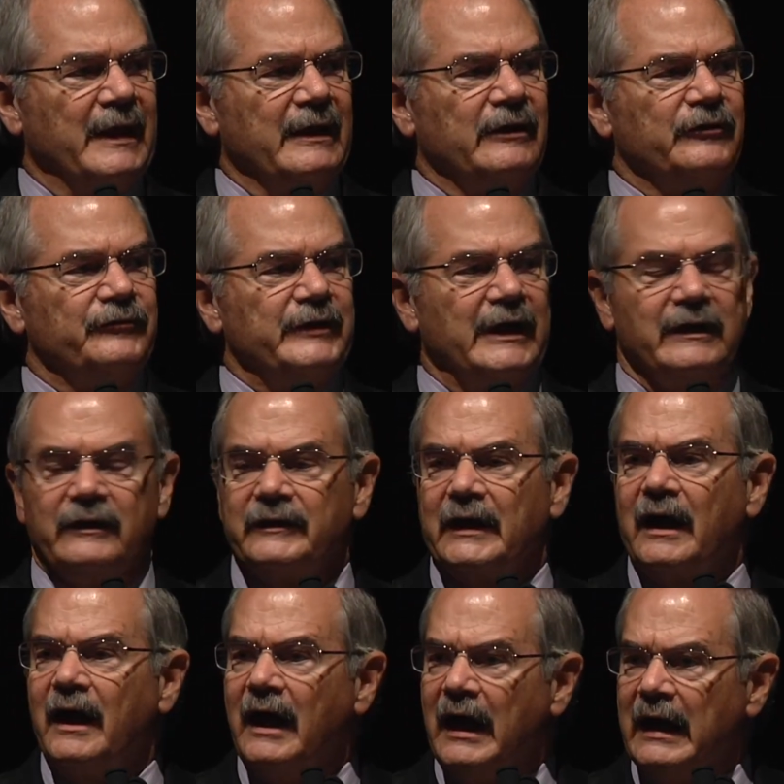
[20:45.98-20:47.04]
setting the
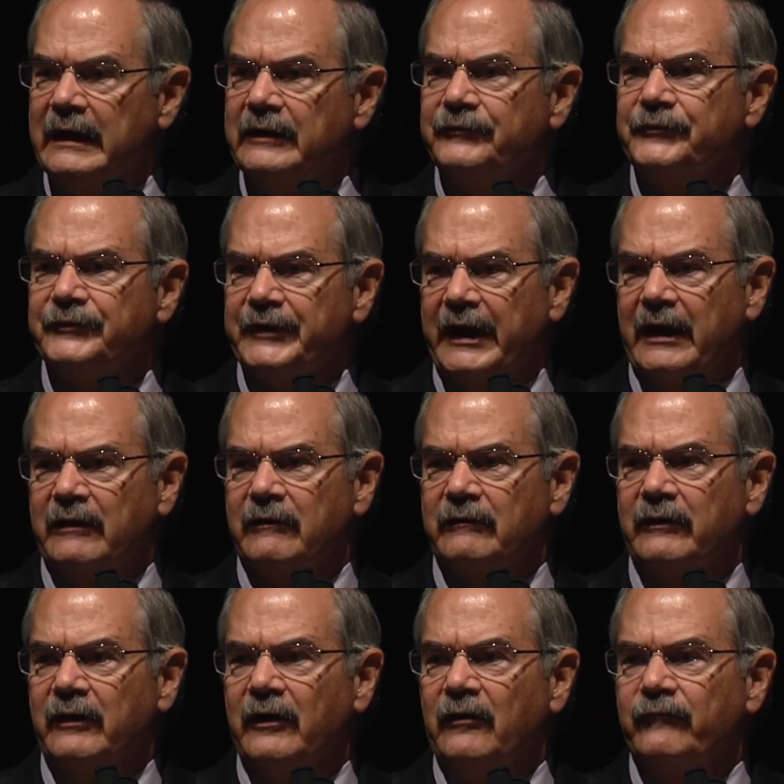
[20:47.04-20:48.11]
highest standard
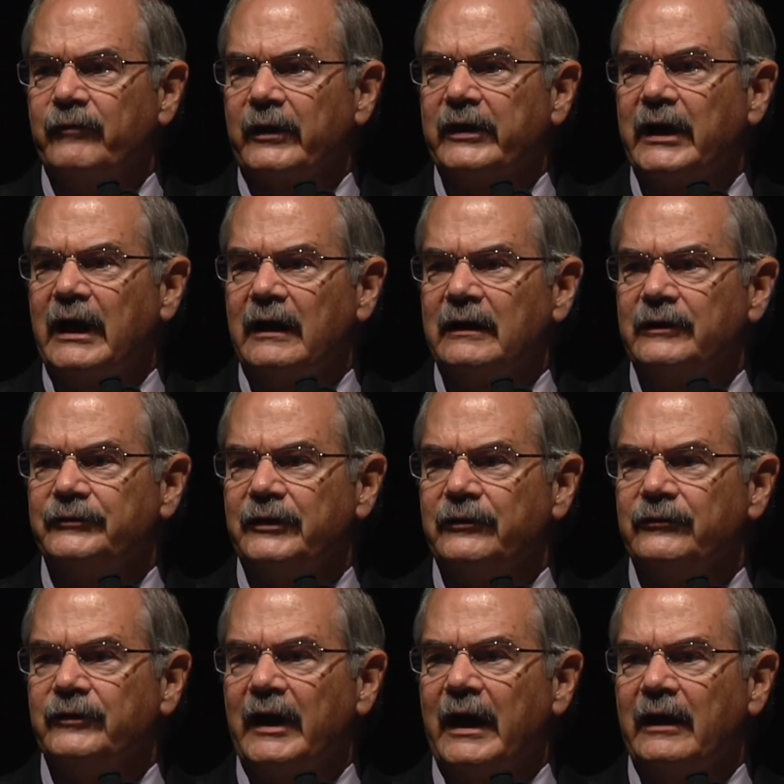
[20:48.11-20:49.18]
for
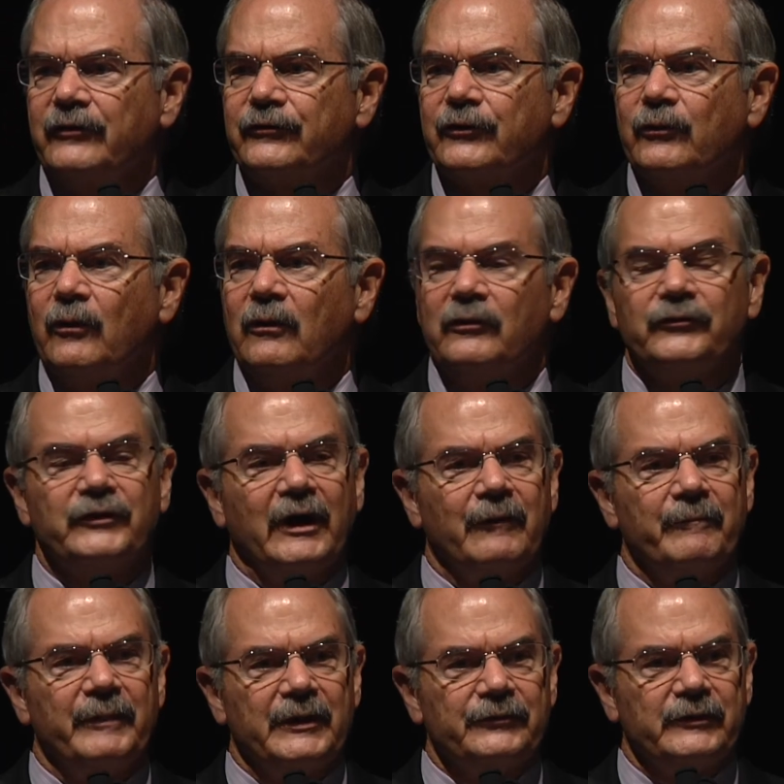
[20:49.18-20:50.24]
colleges and schools
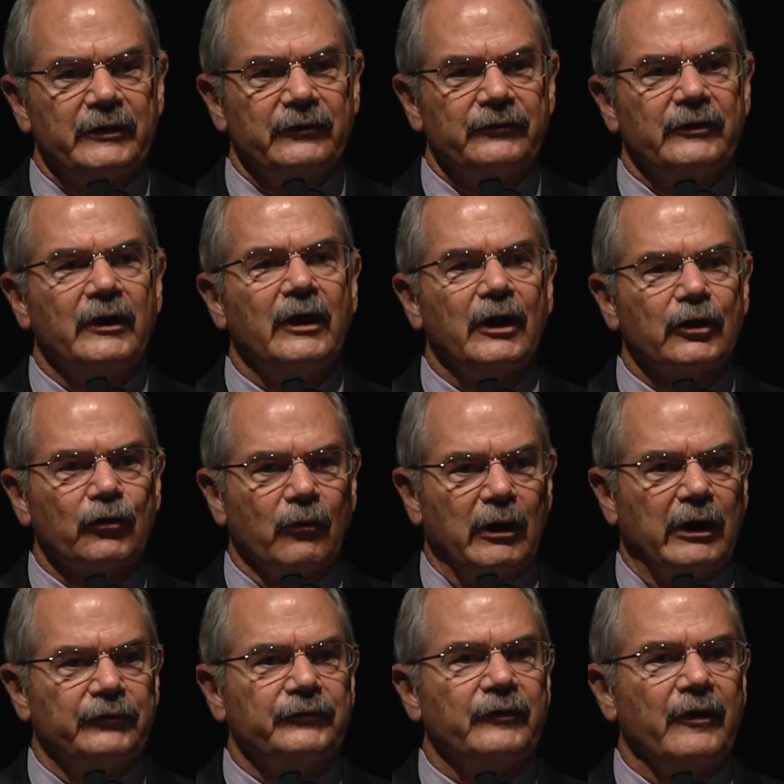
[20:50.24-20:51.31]
of business
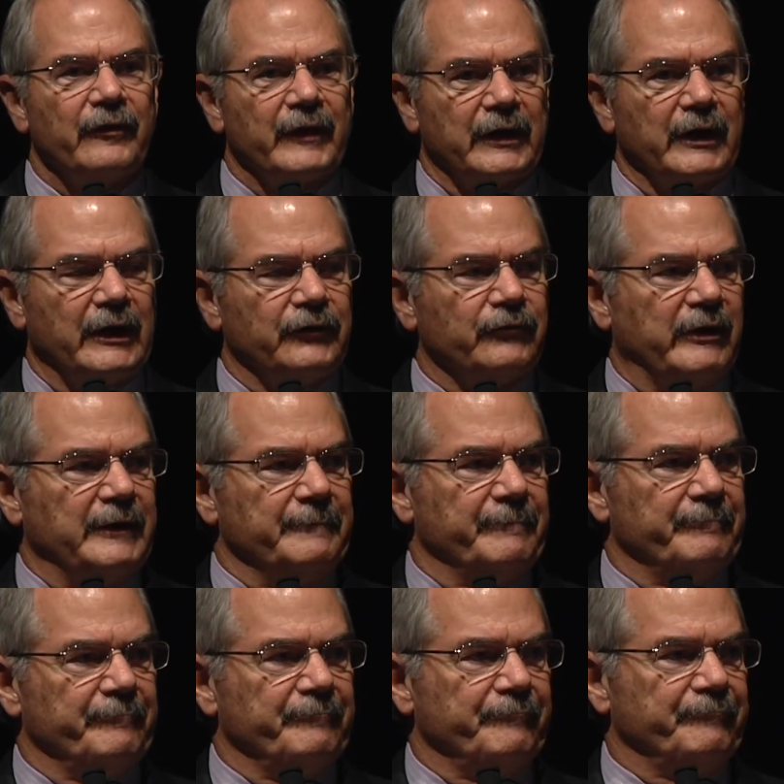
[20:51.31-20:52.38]
across the country.
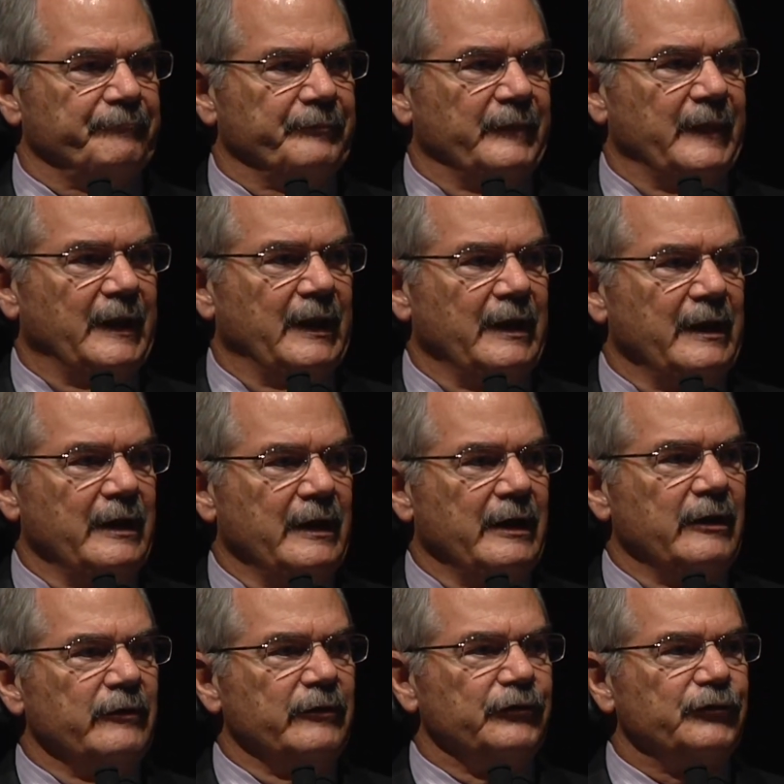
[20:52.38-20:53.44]

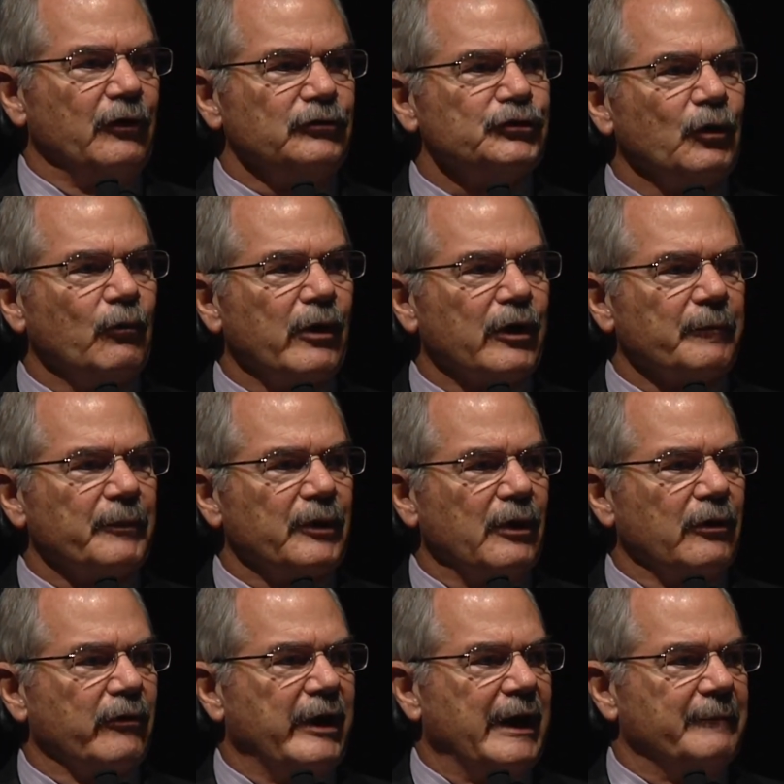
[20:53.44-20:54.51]
The social work
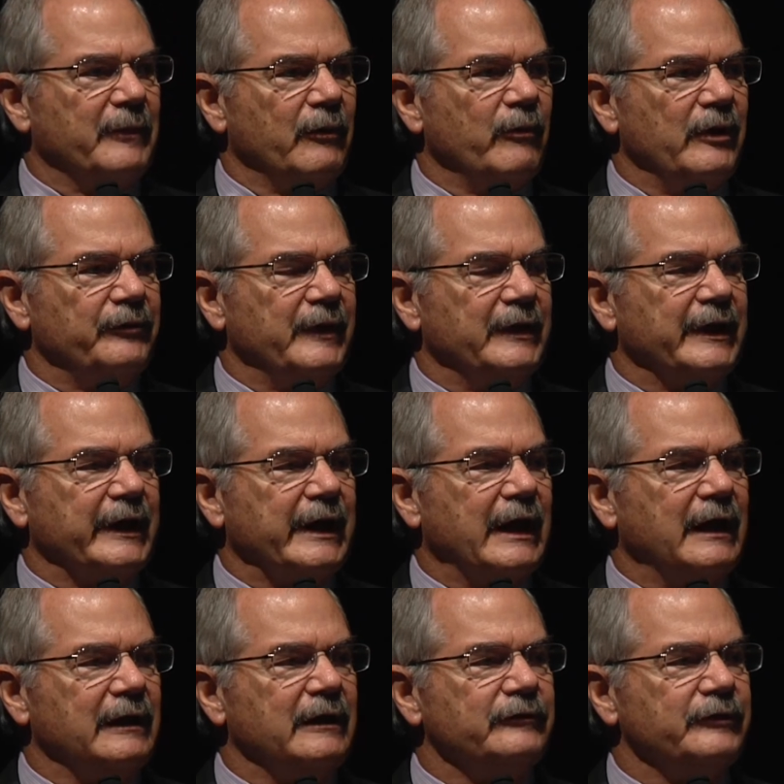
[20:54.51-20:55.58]
program within the
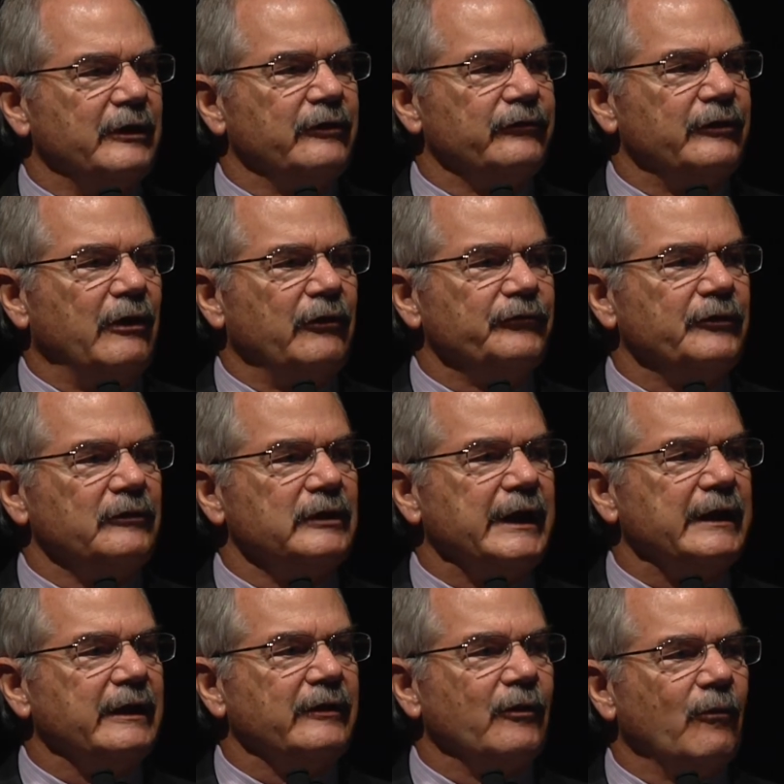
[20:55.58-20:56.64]
college is also
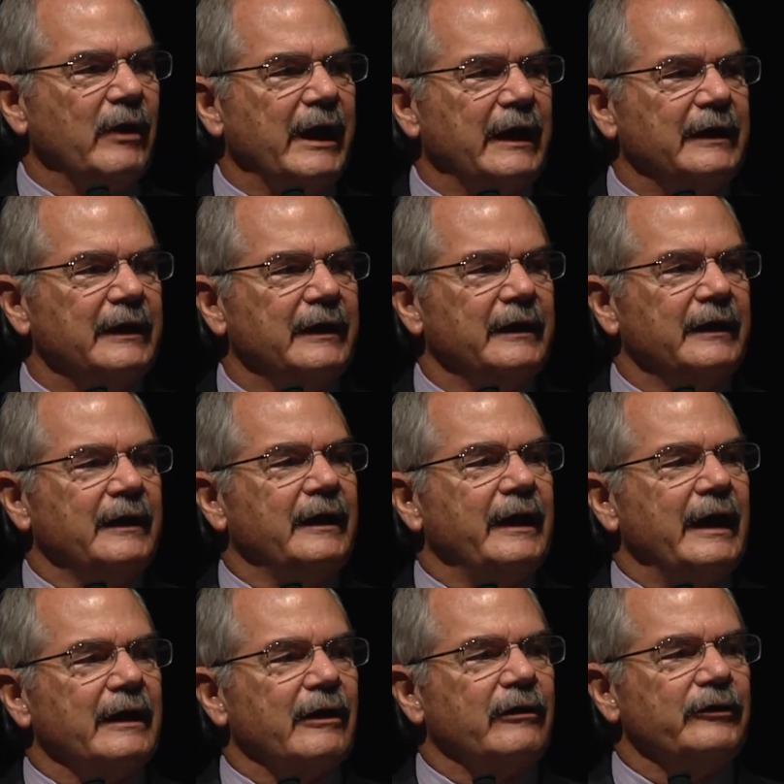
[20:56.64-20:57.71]
leading the way
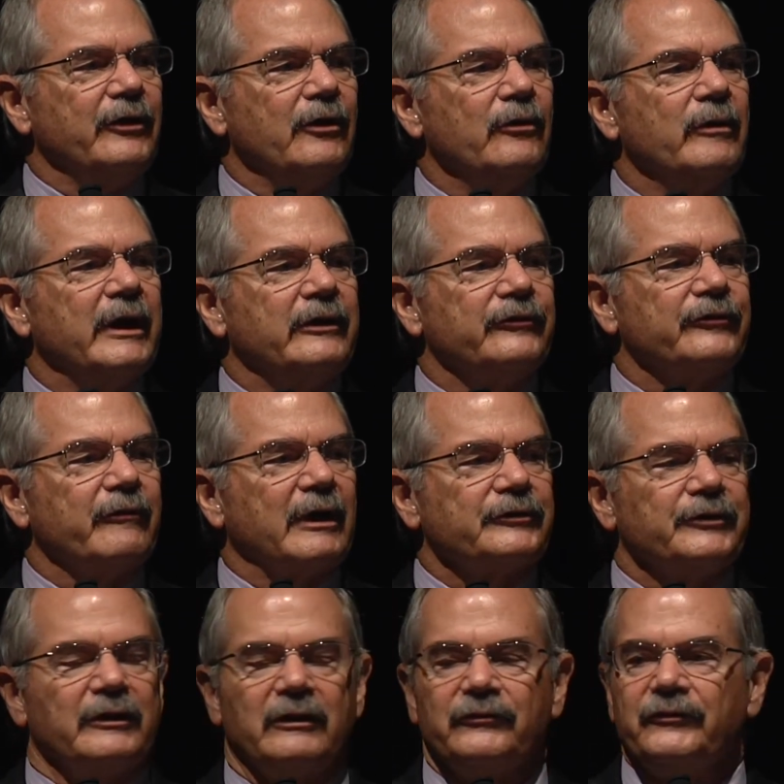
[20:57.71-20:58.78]
at our new
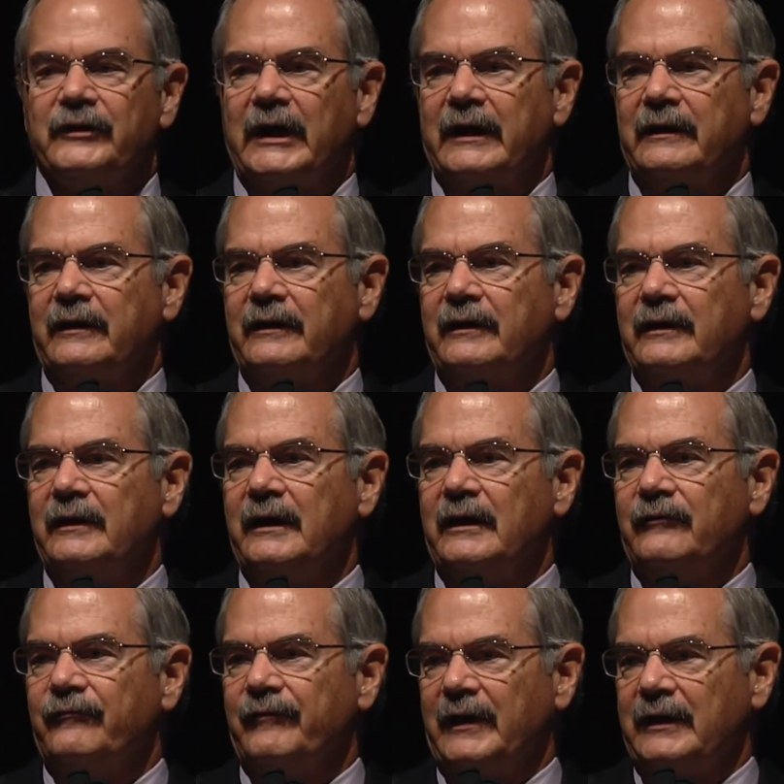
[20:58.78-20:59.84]
instructional site in
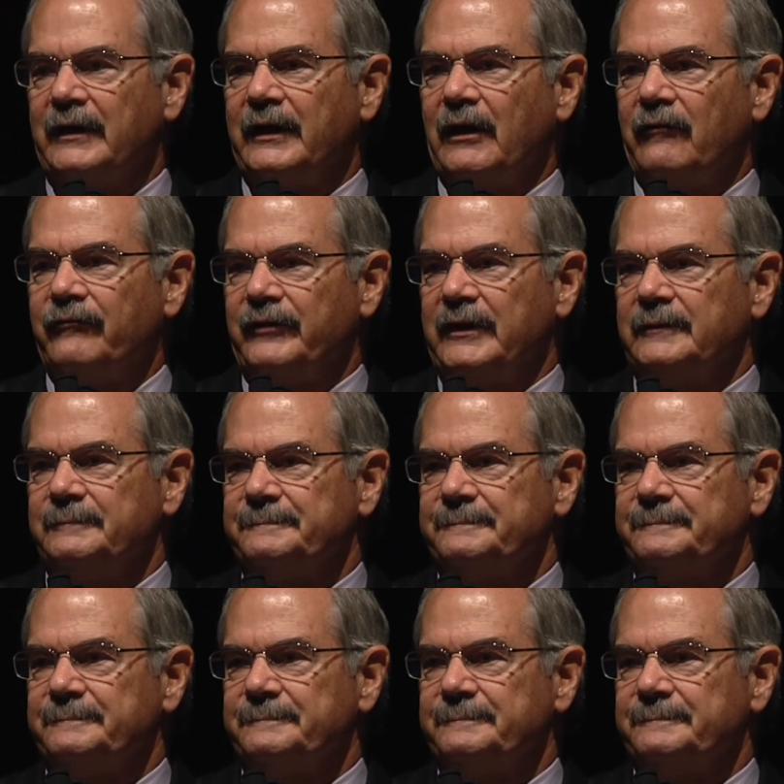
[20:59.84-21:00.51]
Philadelphia.